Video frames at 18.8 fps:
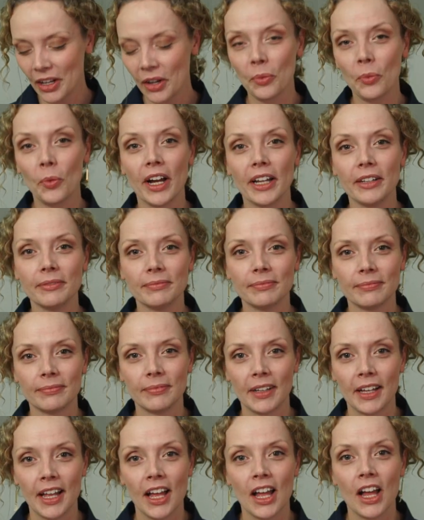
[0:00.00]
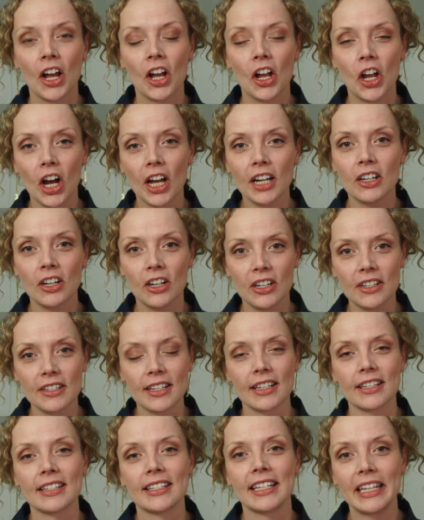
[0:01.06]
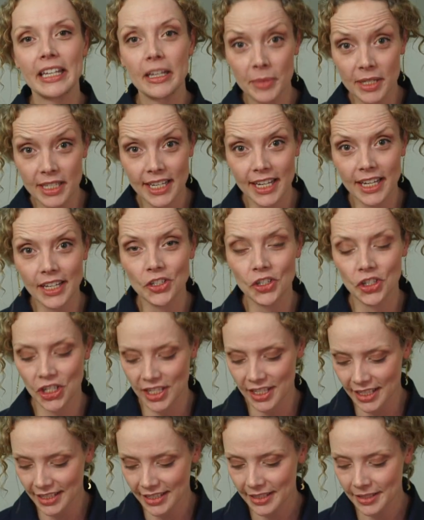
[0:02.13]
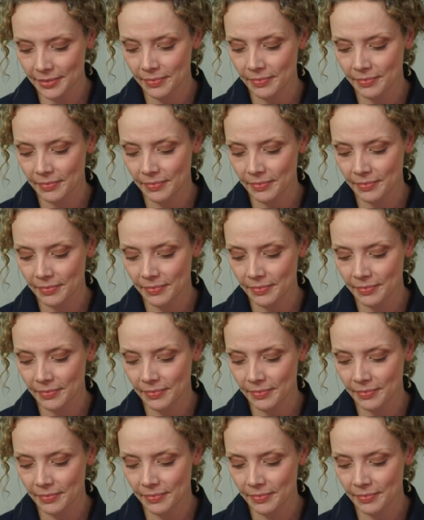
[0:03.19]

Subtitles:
1. God calls us to imitate Jesus.